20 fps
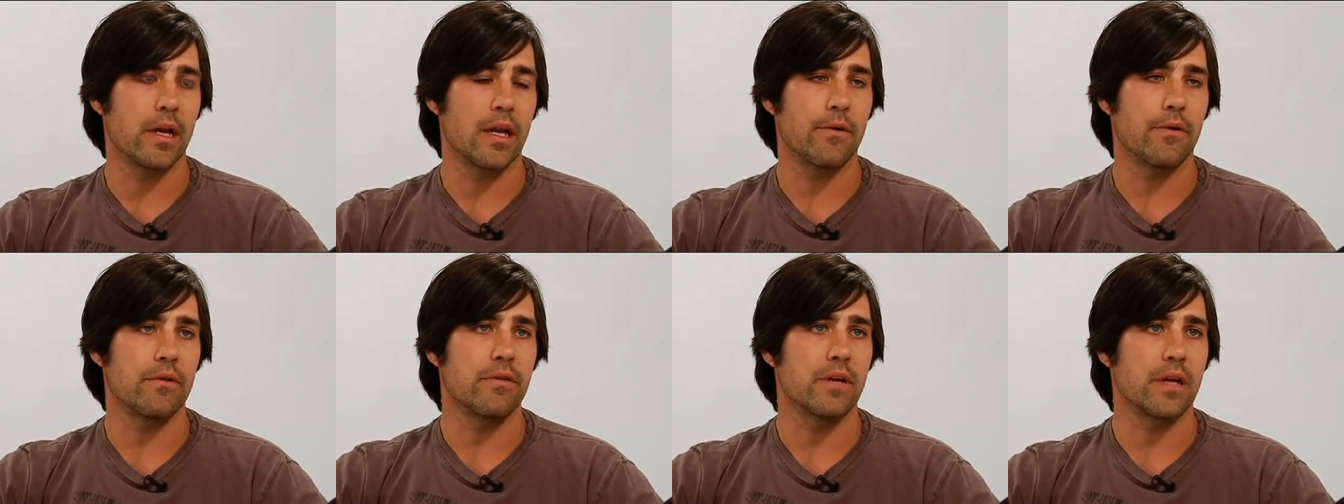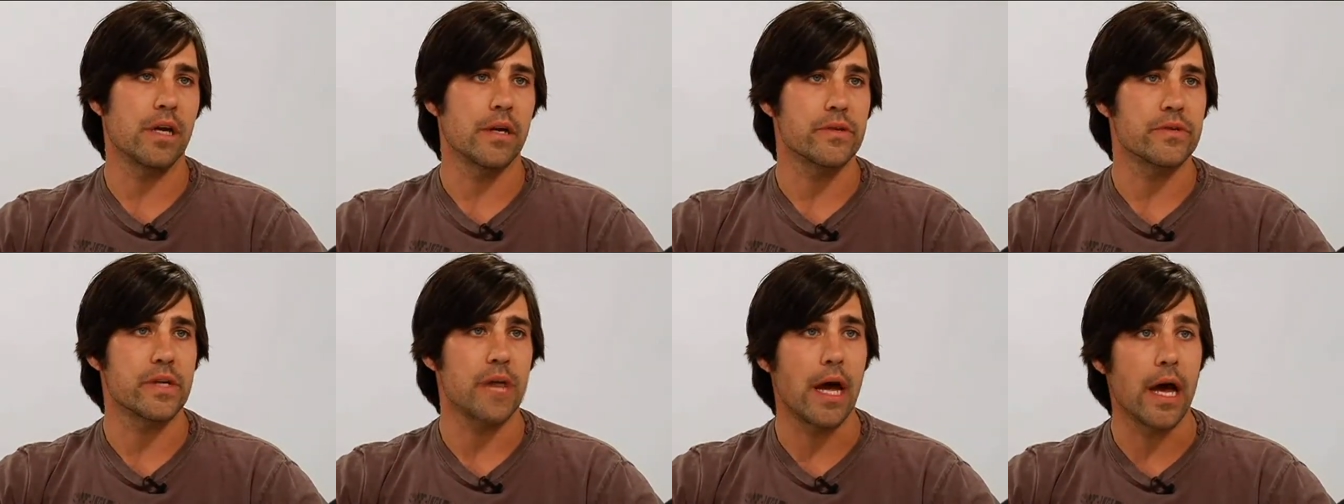And everything
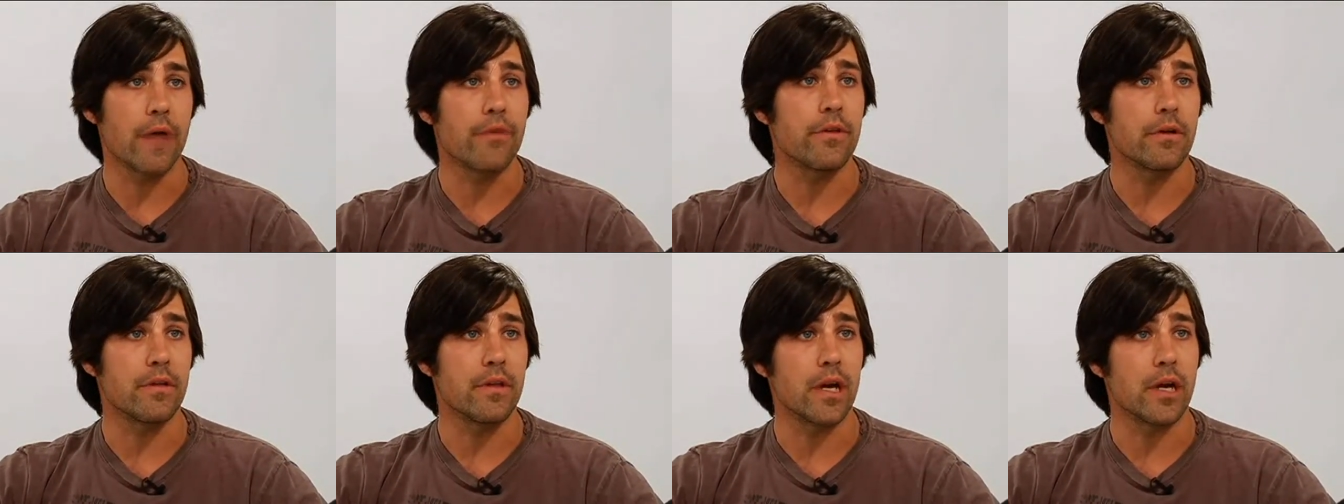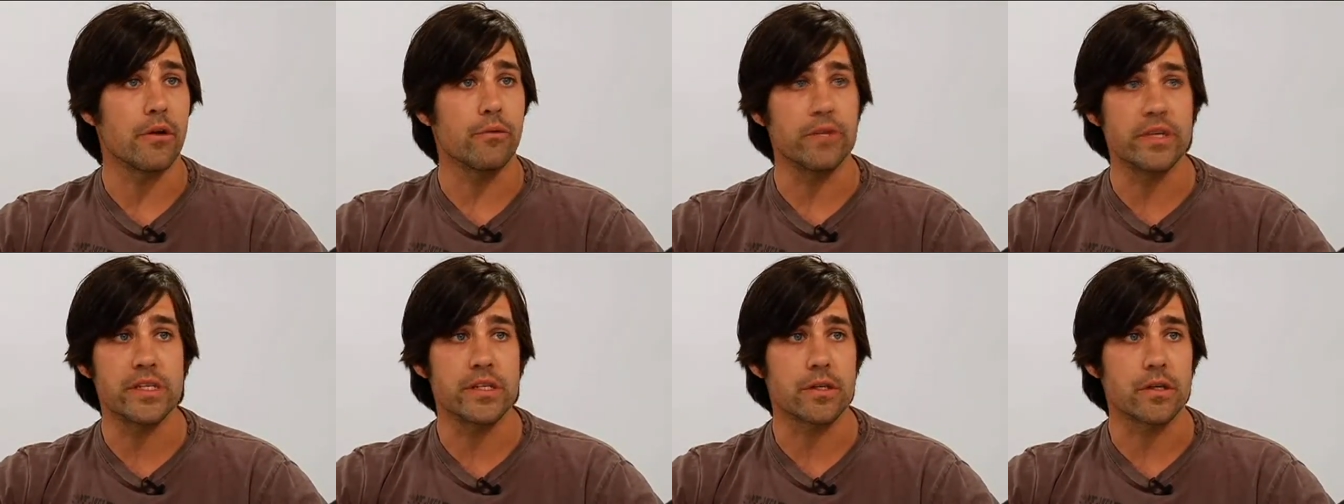else out there that I
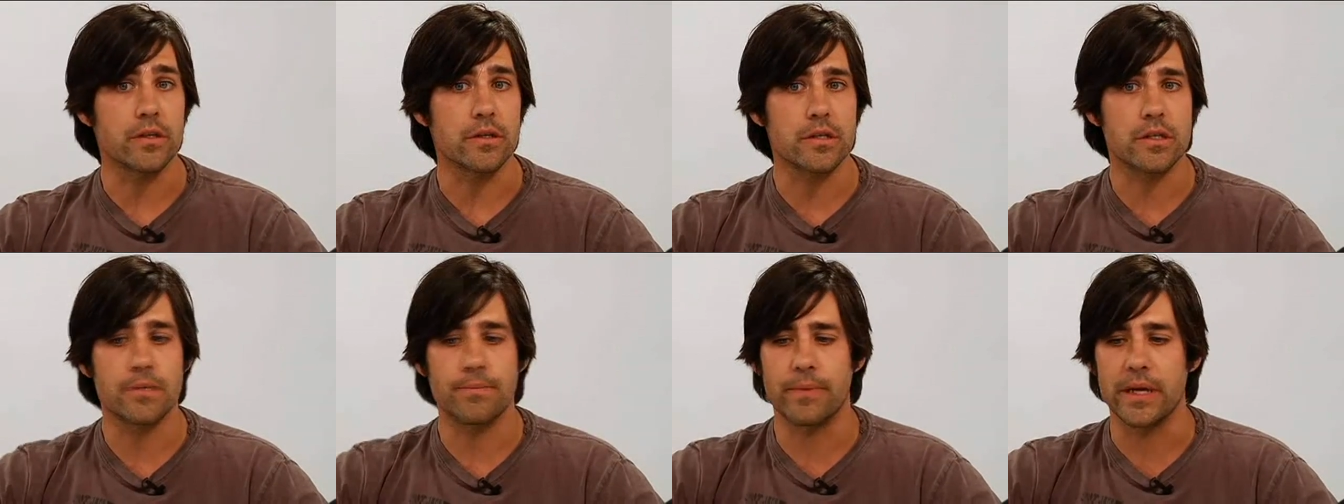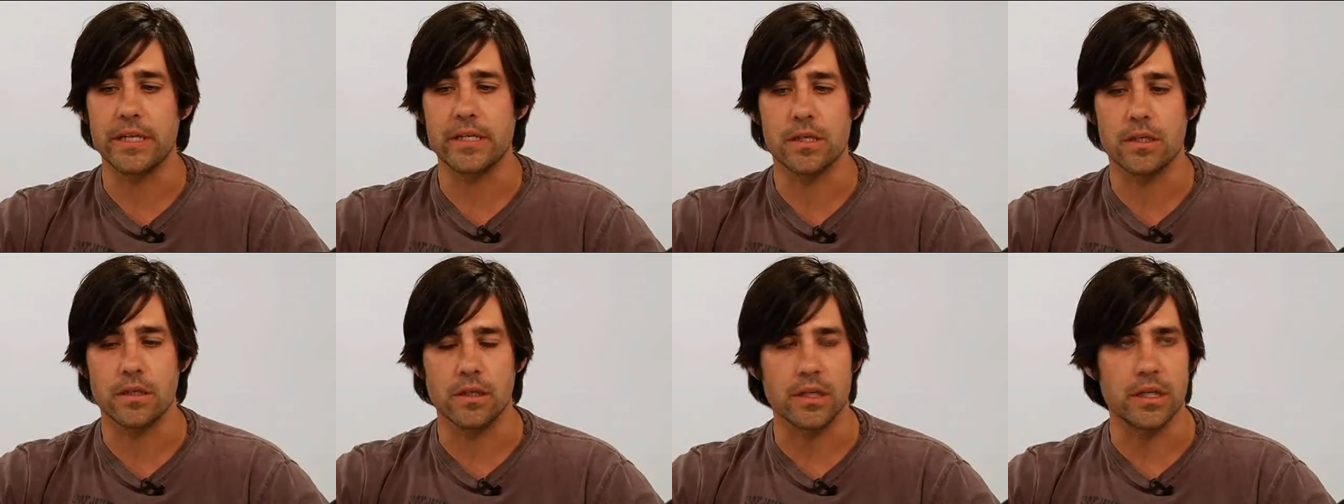researched
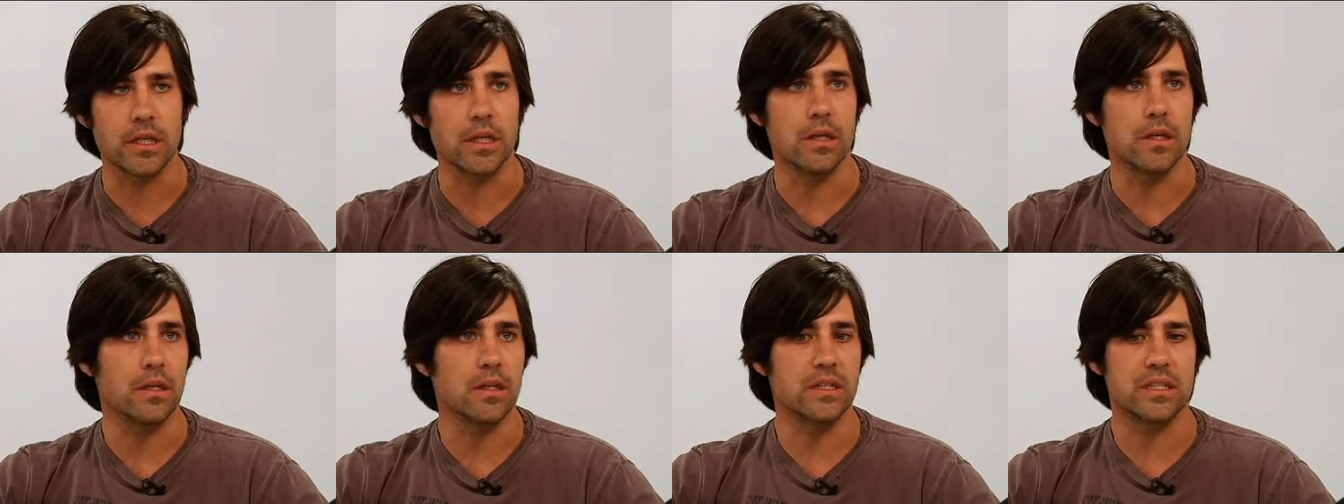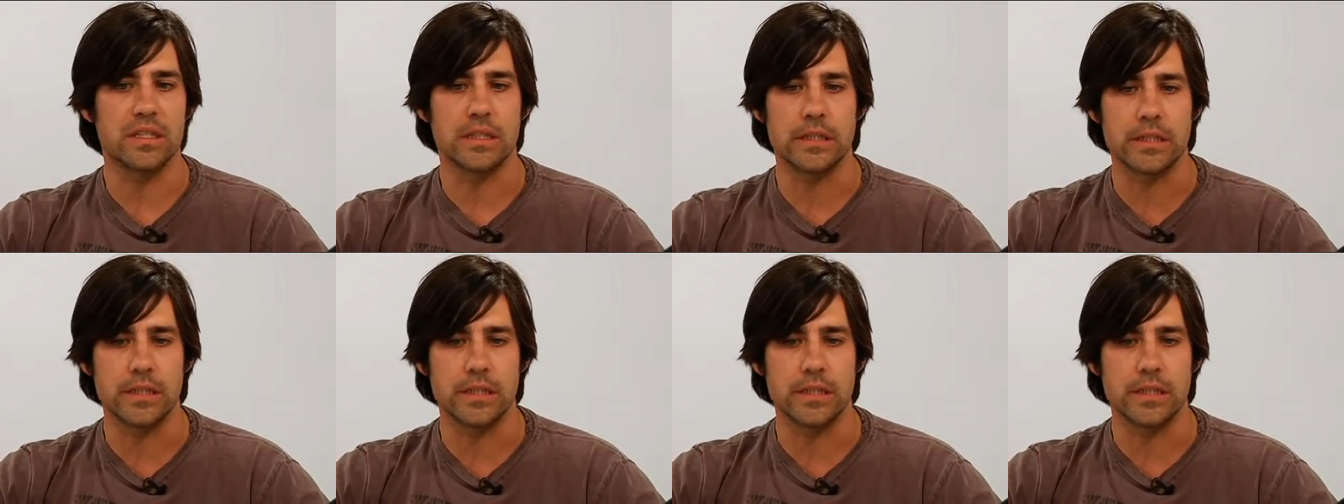basically